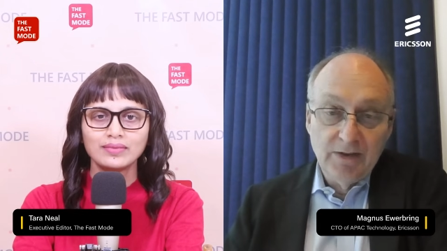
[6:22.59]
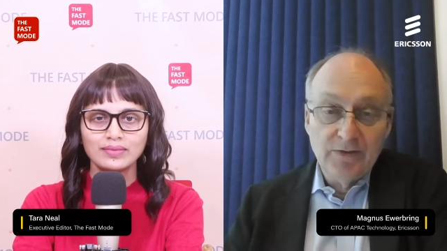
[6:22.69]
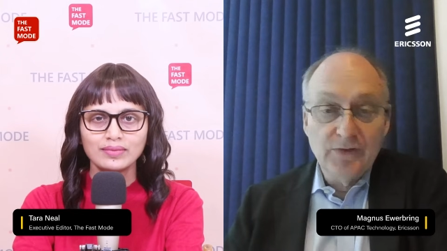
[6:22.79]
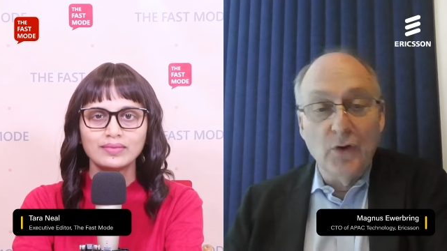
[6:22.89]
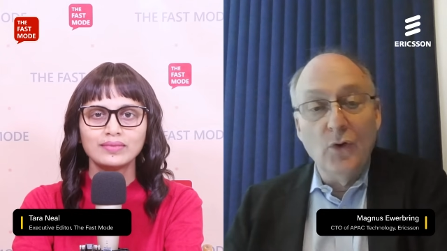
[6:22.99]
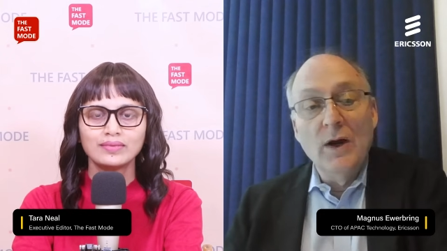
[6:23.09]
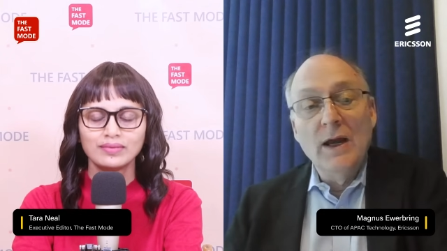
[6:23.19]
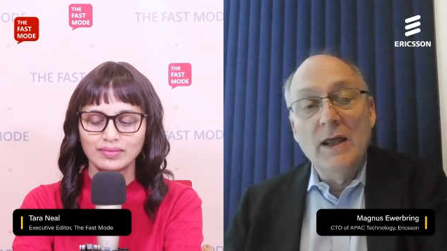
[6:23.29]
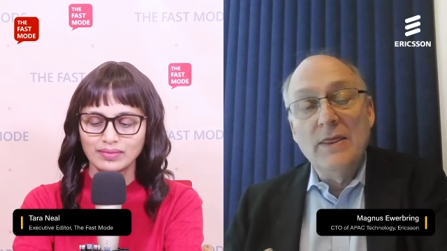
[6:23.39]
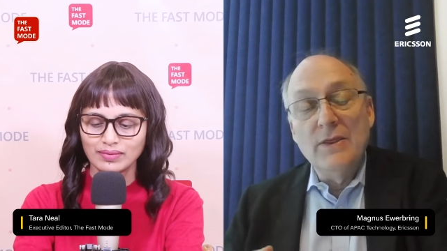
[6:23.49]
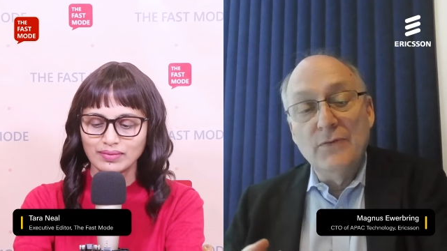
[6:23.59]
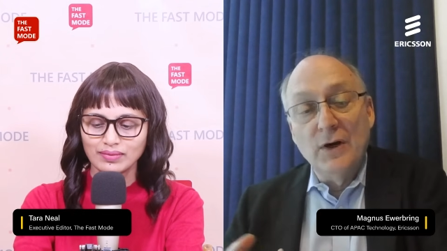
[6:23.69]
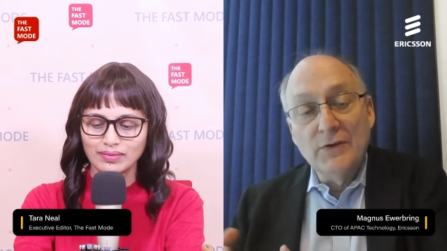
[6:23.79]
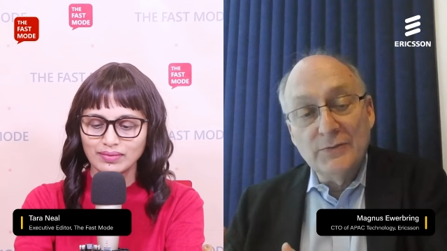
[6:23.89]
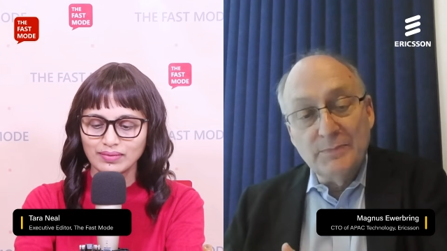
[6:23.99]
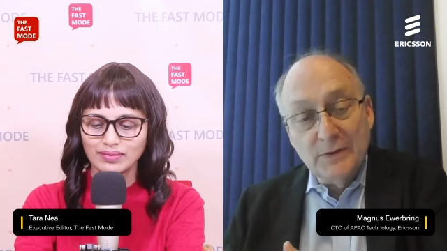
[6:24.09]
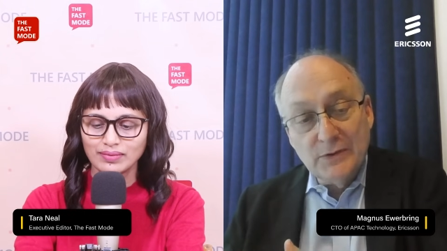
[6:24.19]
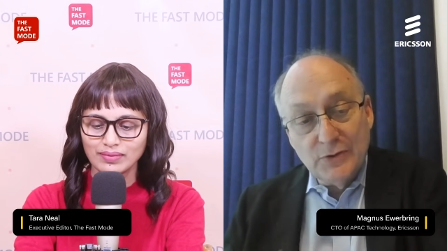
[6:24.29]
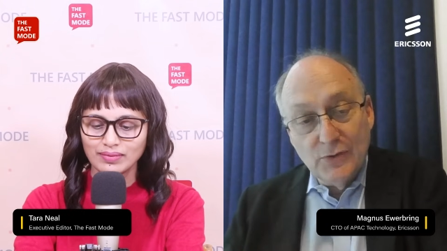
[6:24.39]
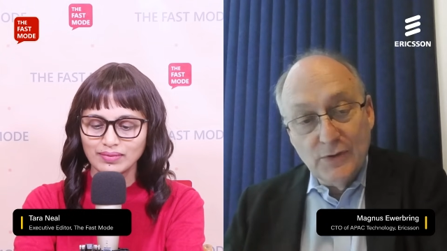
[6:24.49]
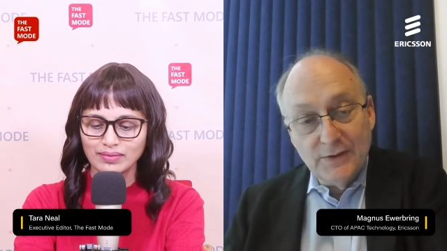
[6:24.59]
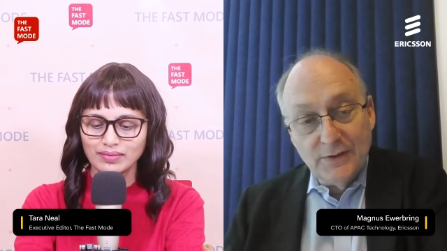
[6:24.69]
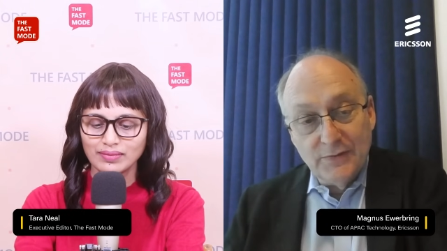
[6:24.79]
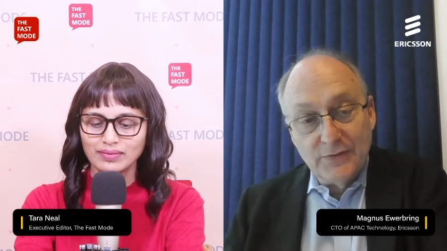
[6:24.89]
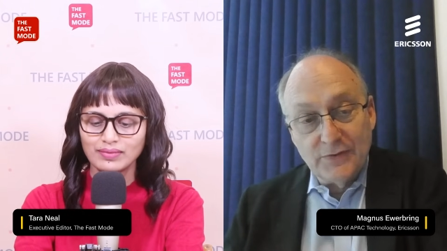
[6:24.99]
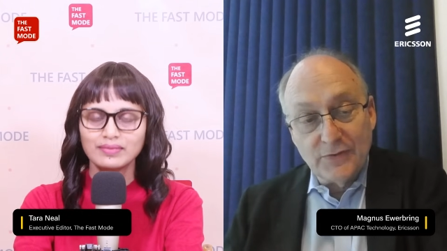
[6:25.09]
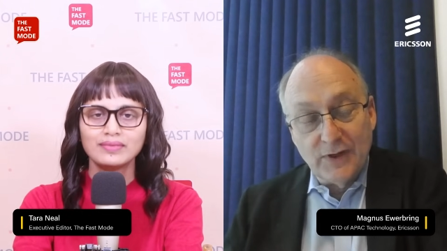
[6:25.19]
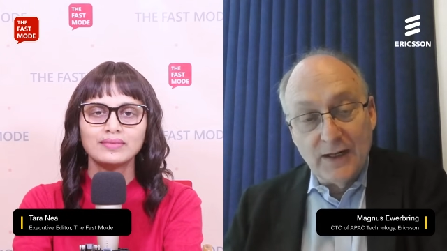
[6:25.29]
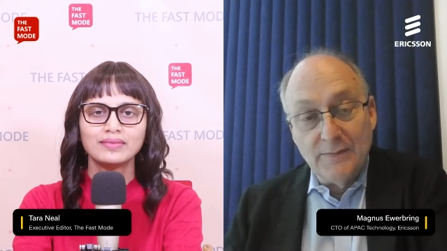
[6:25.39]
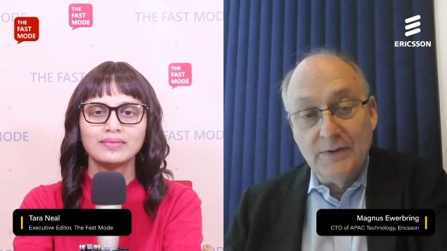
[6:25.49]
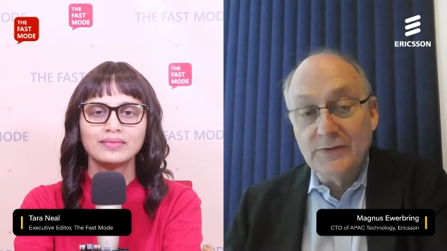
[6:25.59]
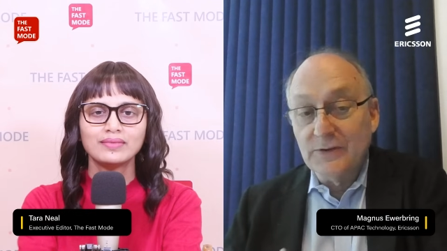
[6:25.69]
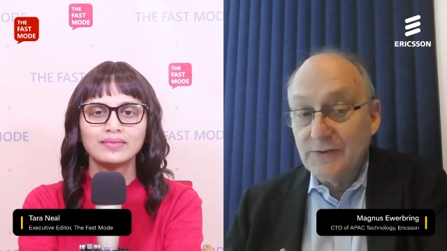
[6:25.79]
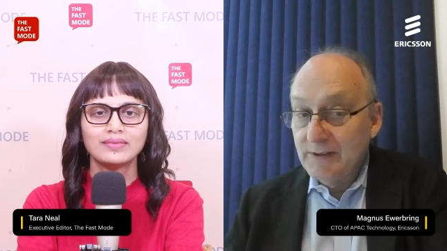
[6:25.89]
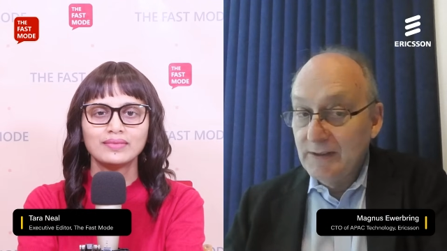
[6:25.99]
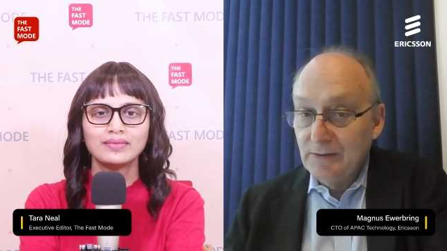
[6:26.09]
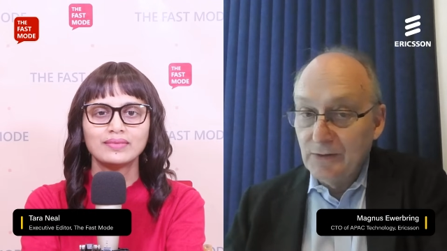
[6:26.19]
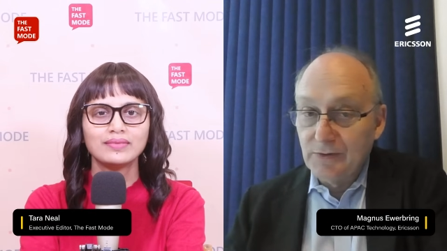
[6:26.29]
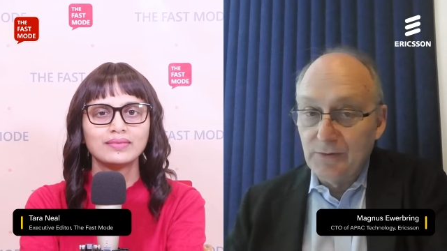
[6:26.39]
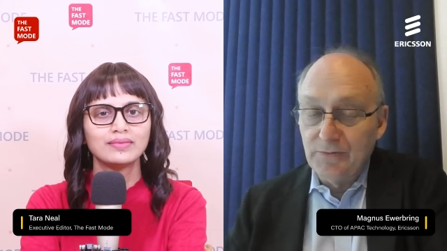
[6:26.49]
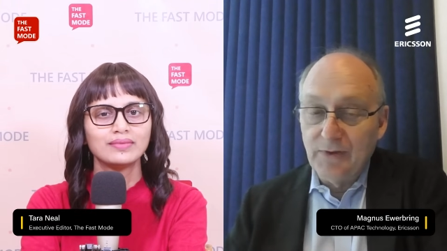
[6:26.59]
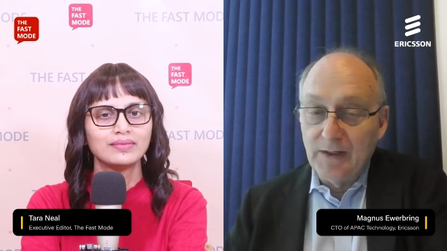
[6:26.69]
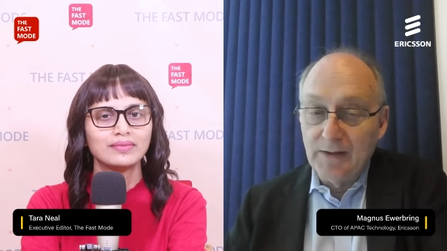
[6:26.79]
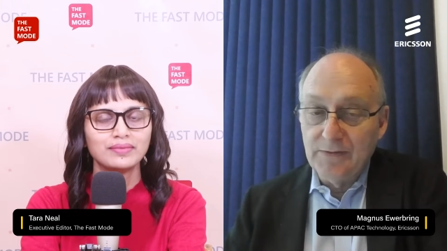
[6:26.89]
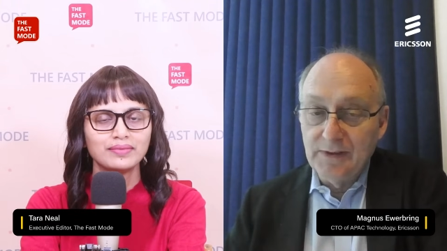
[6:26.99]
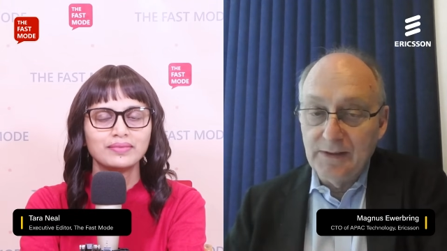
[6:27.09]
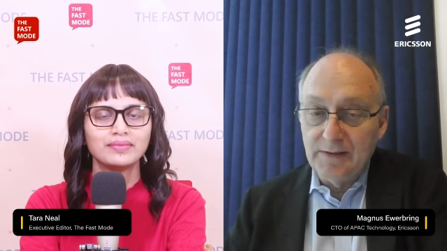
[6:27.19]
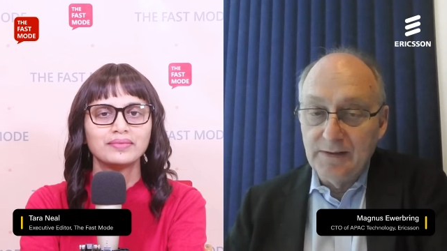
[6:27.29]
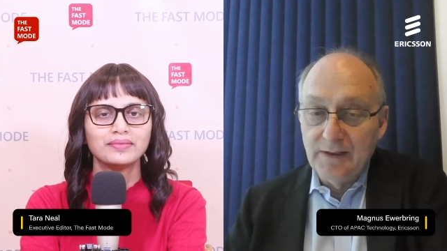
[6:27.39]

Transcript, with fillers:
Speaker 1: So the vast majority of subscribers are still not on 5G,